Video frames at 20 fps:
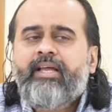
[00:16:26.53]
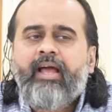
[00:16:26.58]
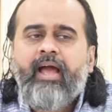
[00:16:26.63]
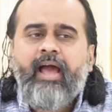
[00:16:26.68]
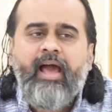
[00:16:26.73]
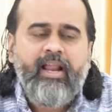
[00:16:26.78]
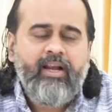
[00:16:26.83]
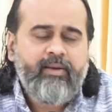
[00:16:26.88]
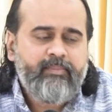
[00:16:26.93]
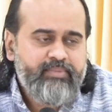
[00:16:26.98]

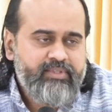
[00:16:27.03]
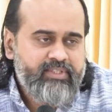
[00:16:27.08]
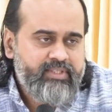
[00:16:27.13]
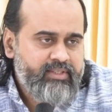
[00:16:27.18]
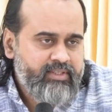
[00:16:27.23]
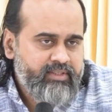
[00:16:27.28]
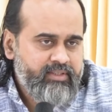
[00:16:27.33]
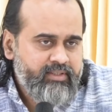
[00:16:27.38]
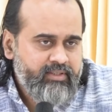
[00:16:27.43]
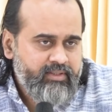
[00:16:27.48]

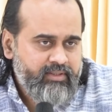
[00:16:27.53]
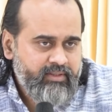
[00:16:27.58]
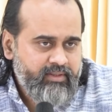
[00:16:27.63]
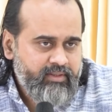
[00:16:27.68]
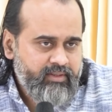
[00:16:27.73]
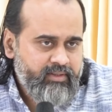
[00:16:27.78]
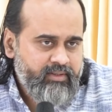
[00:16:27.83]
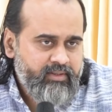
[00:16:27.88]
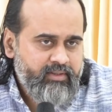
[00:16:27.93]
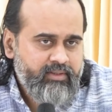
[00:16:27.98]
helps
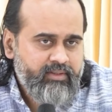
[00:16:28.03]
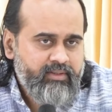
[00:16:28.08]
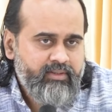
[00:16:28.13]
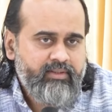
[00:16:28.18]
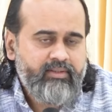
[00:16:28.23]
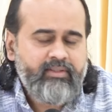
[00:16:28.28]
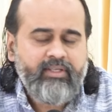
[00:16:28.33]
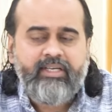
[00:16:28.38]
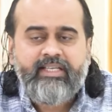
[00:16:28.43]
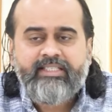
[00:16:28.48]

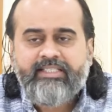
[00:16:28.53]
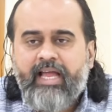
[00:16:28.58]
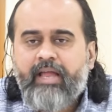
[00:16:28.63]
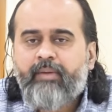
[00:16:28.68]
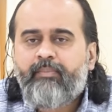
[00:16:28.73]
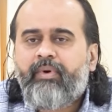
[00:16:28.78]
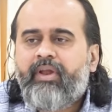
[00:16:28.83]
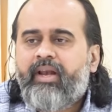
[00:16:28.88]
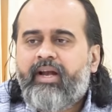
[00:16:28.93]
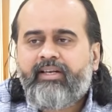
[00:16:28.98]
the
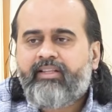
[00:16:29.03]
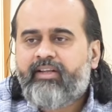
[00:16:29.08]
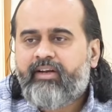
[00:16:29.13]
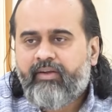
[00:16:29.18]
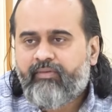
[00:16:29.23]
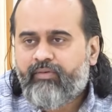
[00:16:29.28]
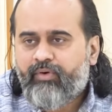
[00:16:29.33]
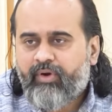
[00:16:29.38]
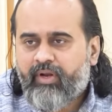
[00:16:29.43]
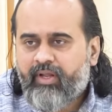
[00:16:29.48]
disciple and the
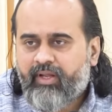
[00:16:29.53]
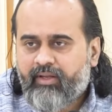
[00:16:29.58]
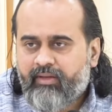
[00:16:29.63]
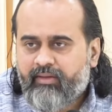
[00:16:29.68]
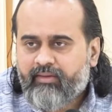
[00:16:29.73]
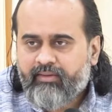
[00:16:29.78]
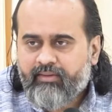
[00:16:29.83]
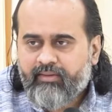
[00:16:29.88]
devotee.